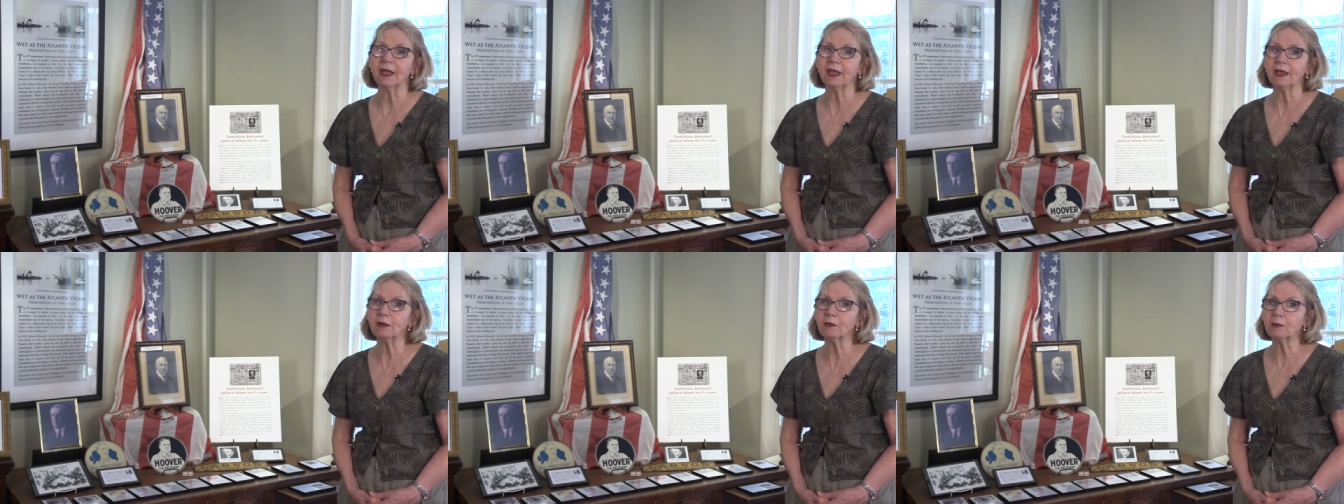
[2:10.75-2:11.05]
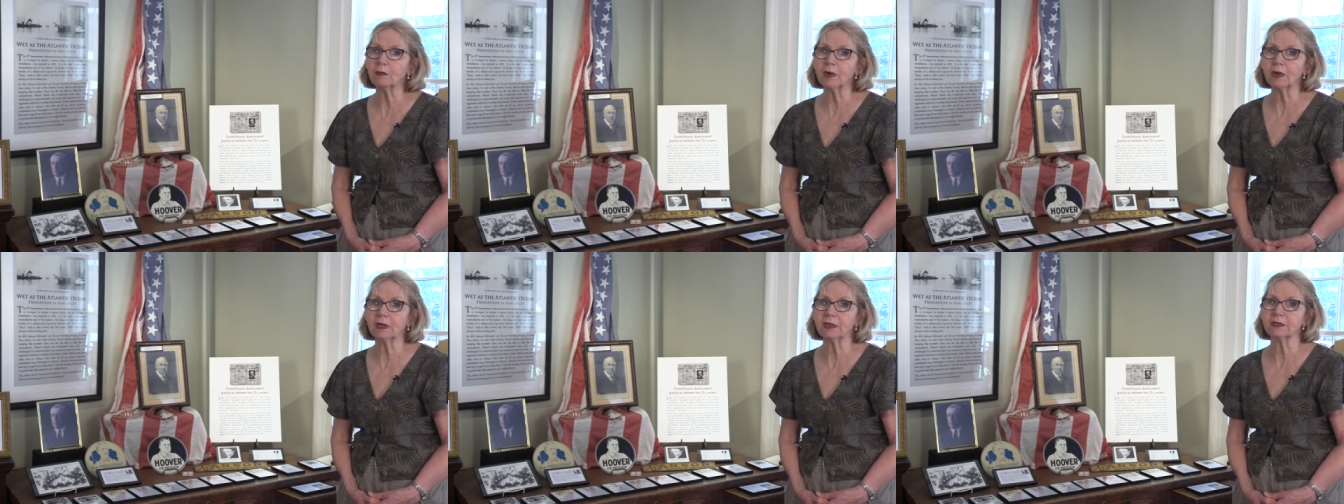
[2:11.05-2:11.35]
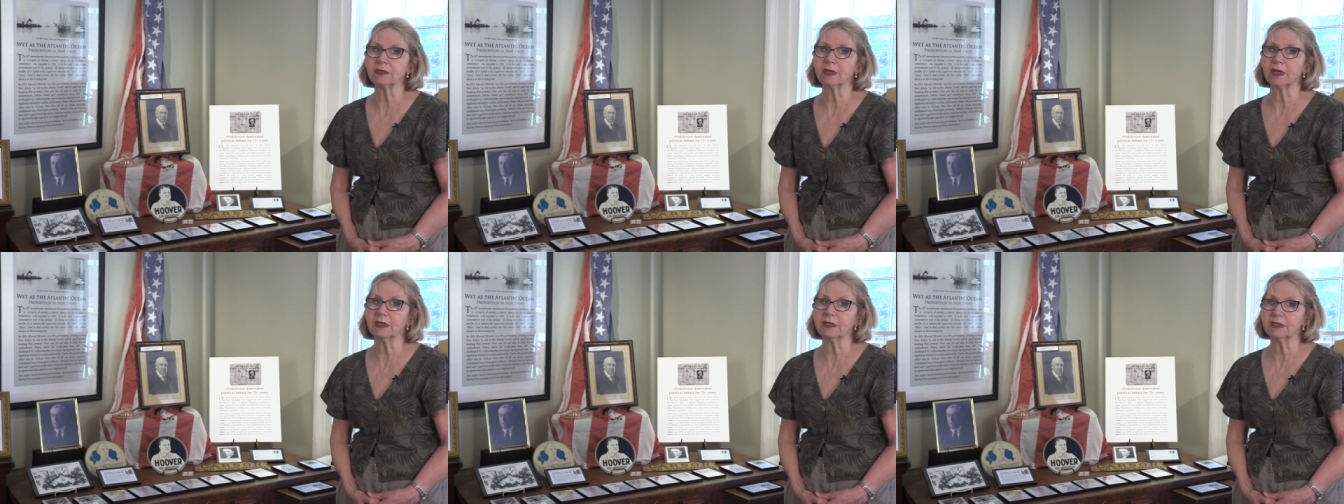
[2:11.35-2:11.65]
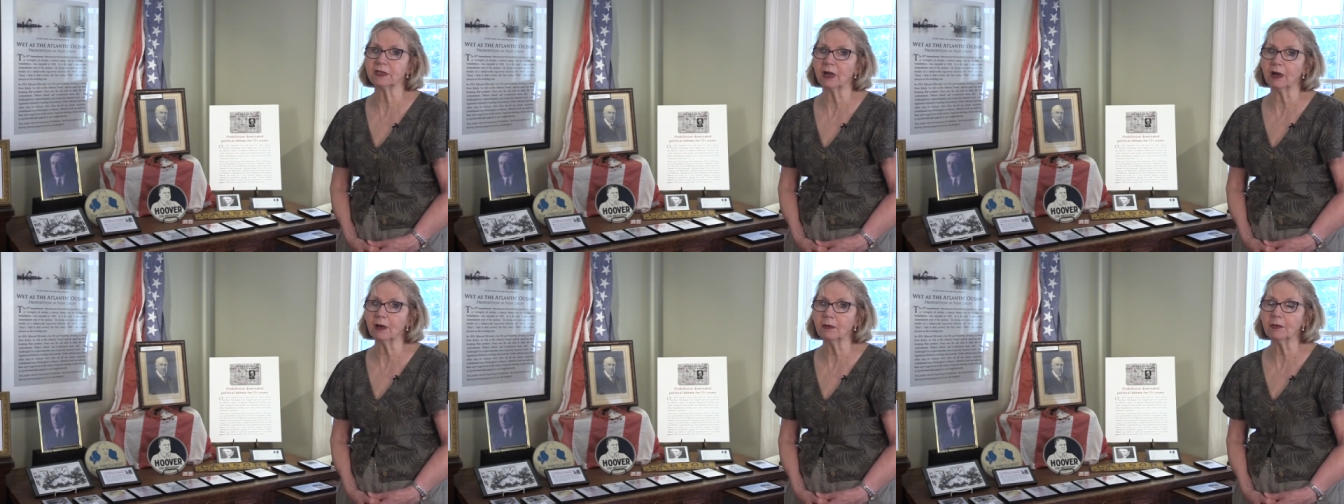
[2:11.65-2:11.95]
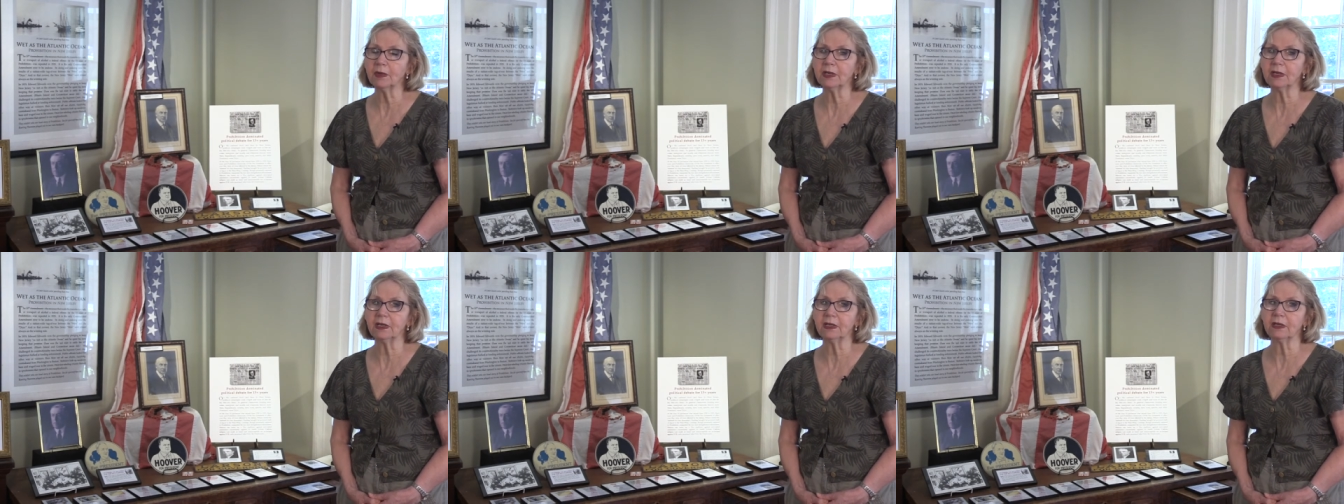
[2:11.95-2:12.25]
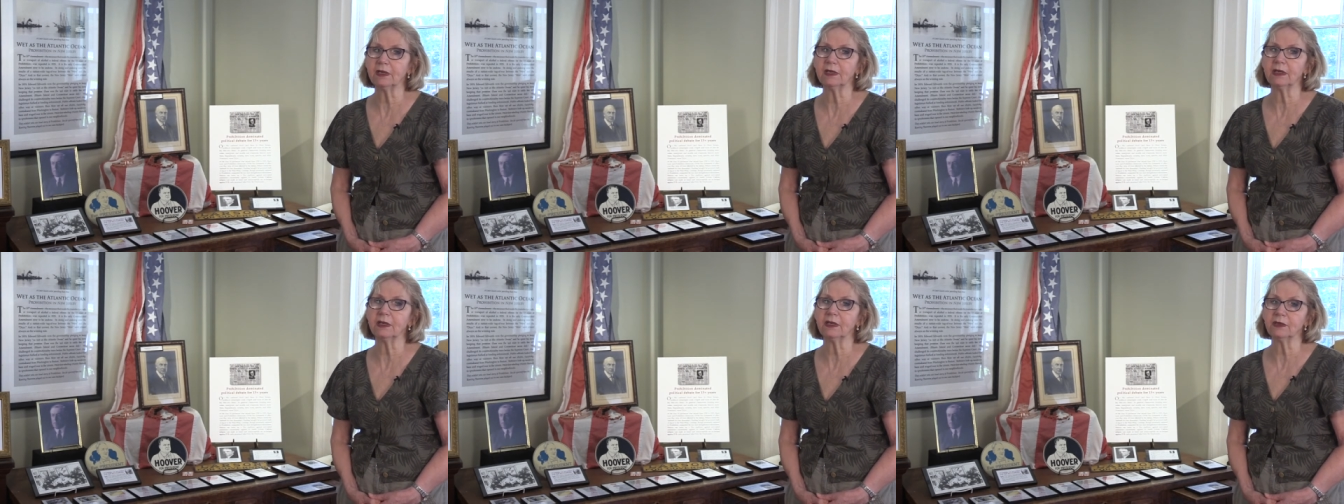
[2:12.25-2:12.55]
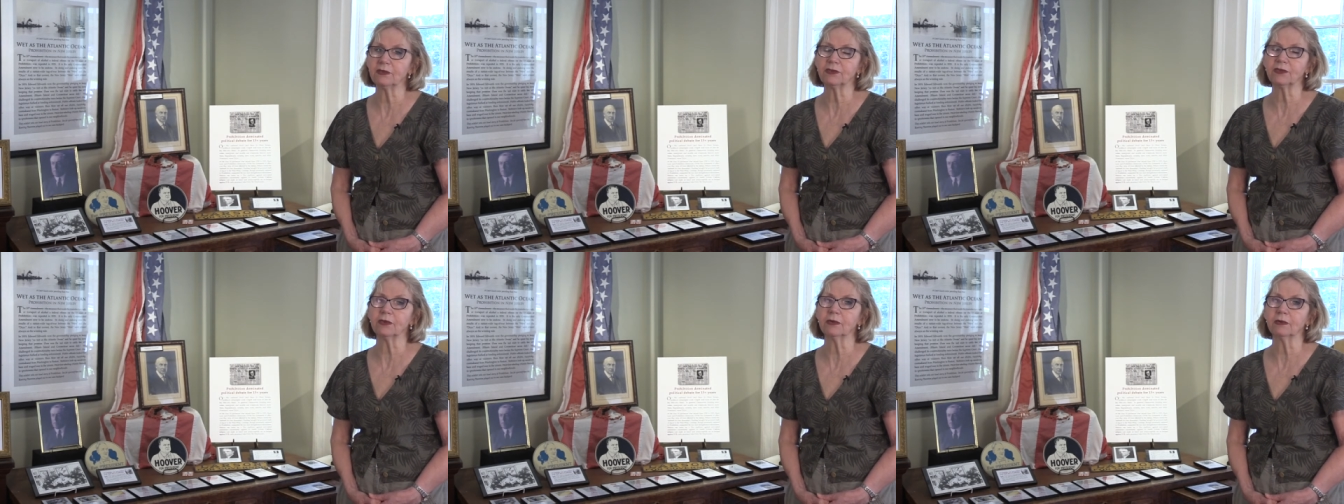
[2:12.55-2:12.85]
it was a dominant
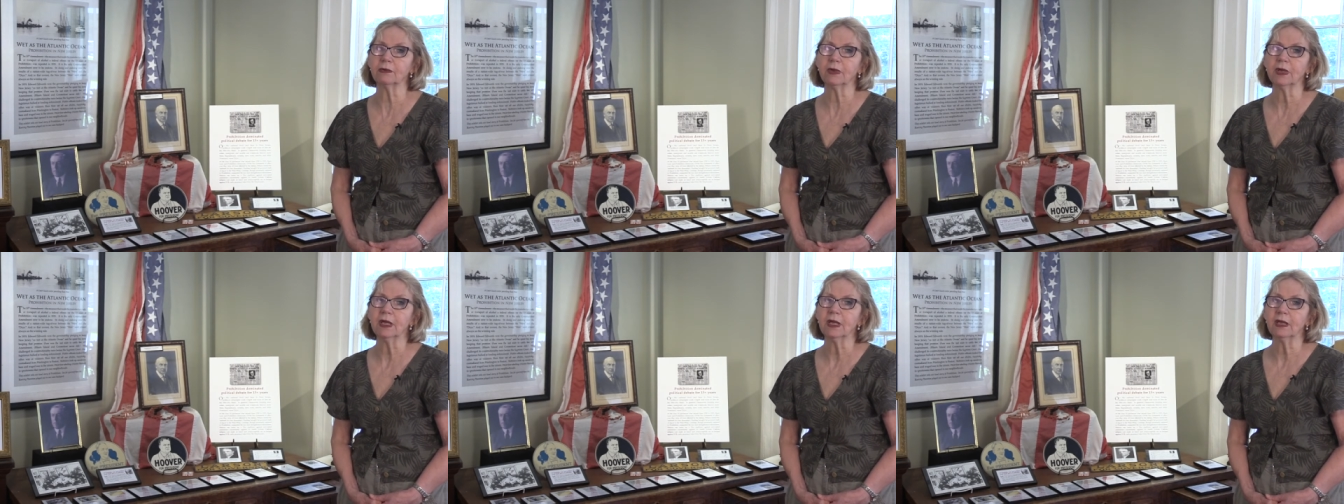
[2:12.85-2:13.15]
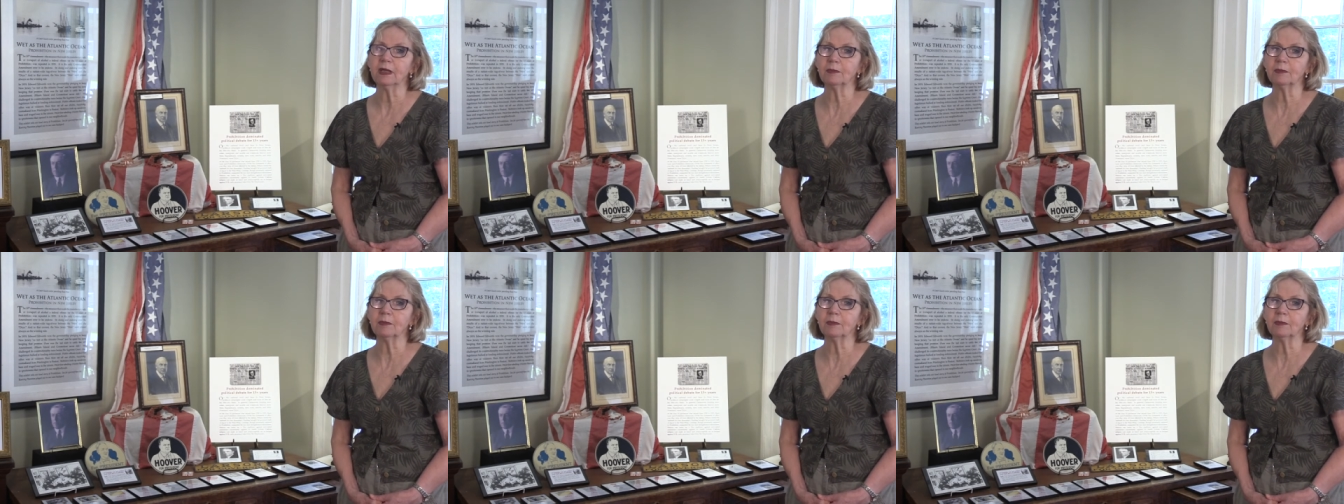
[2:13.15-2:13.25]
issue